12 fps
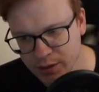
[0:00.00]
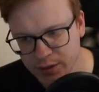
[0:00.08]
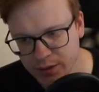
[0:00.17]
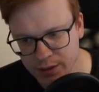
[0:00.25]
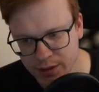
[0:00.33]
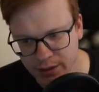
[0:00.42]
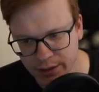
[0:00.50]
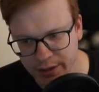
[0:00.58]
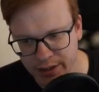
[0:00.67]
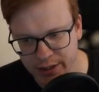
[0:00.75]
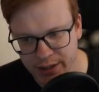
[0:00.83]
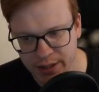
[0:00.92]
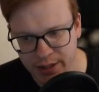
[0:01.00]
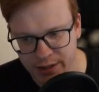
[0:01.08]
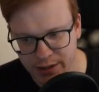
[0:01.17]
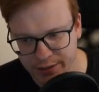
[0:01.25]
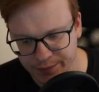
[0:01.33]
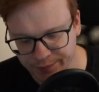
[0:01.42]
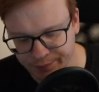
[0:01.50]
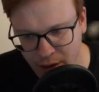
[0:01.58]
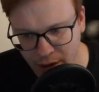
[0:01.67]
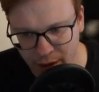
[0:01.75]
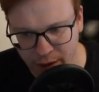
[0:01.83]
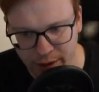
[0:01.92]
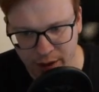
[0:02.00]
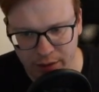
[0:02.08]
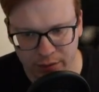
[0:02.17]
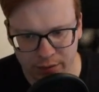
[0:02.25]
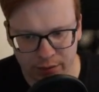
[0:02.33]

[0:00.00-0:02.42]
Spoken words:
delete it. And then,